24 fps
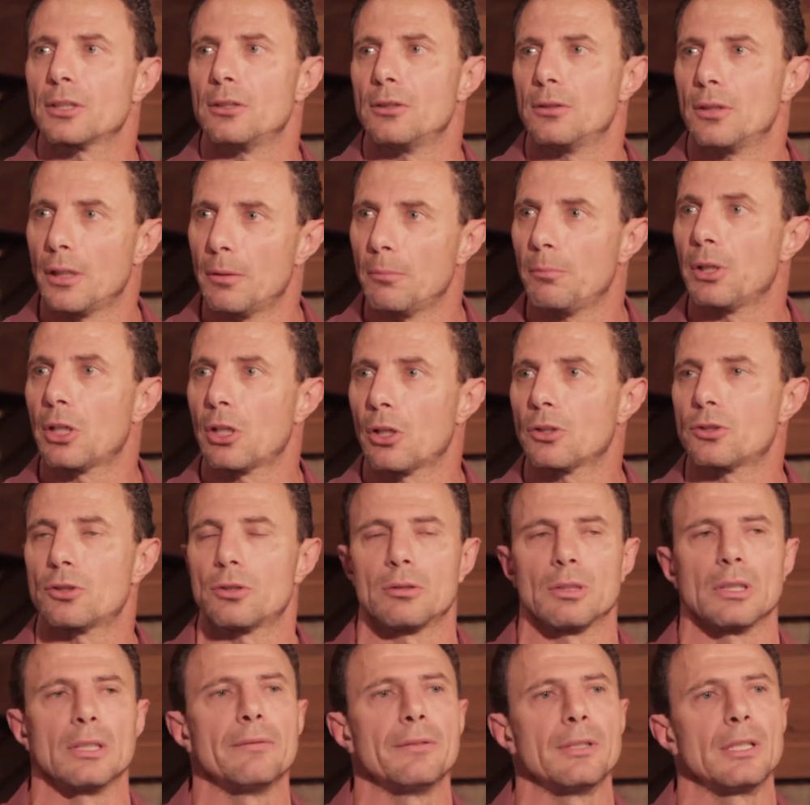and because
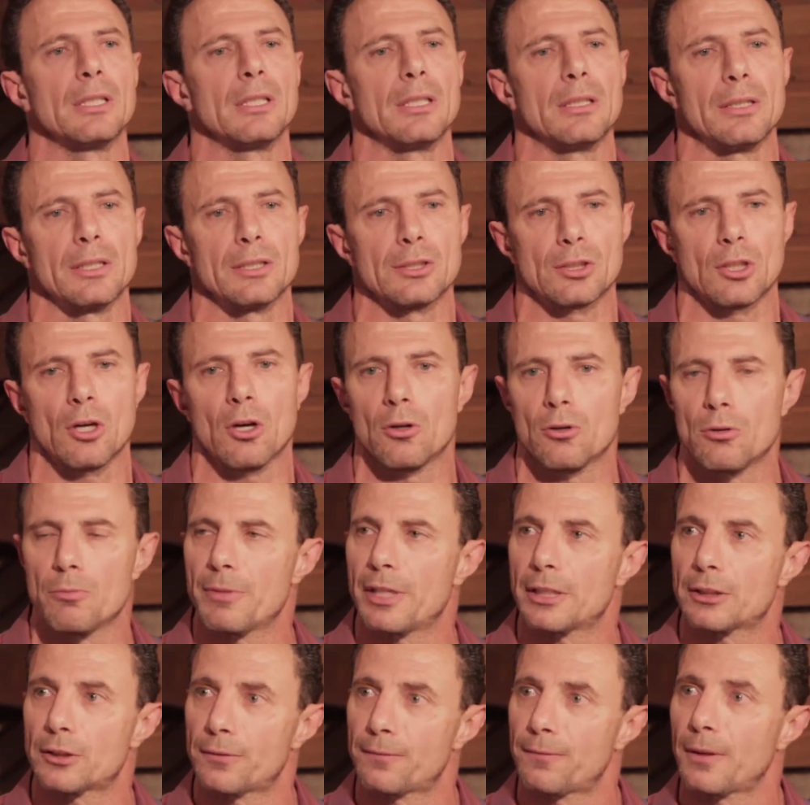you're living in this home
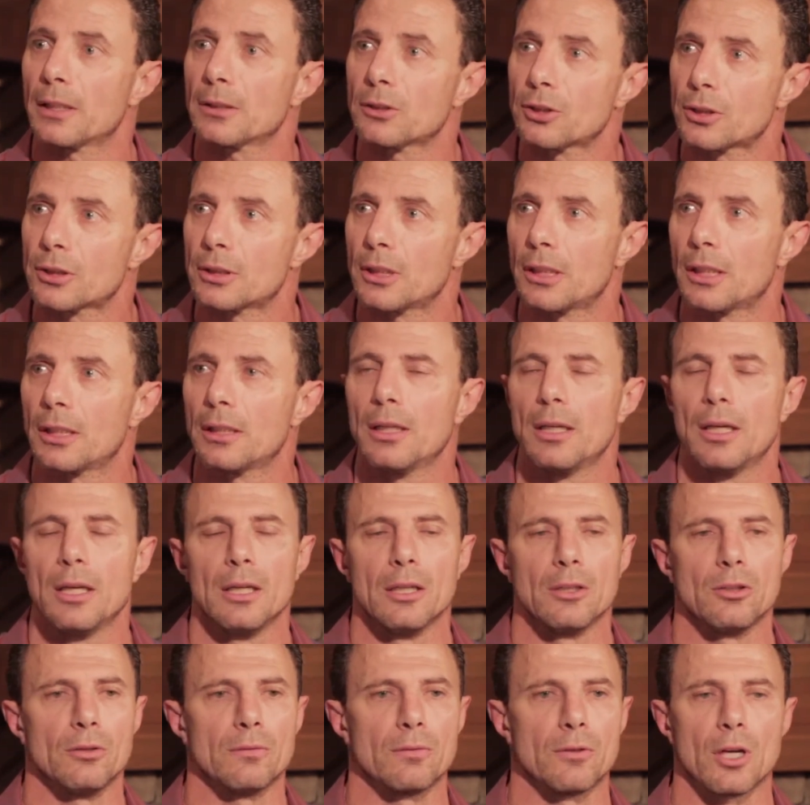that's functioning,
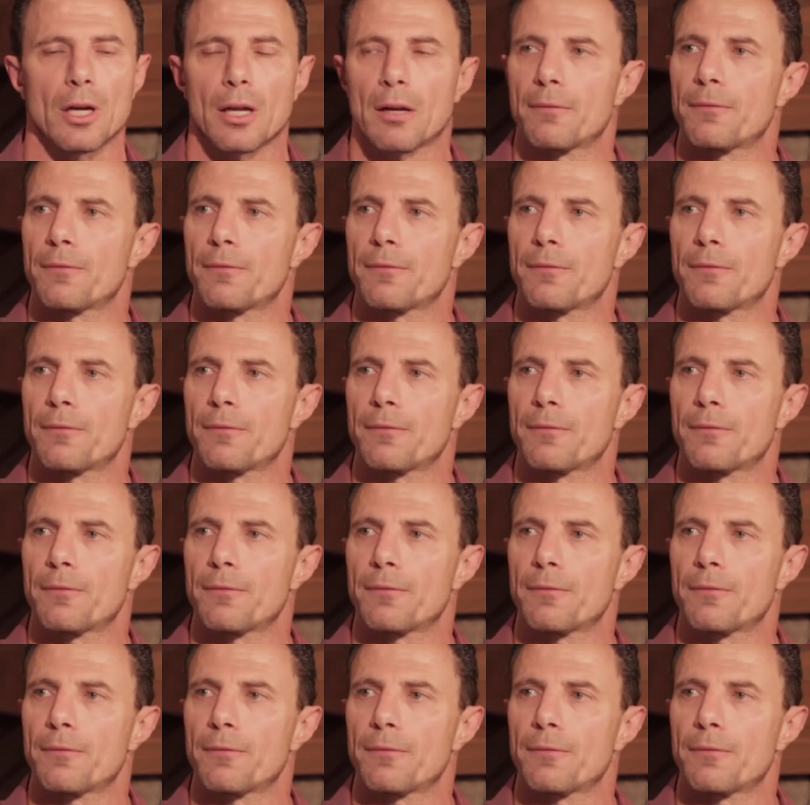you've got a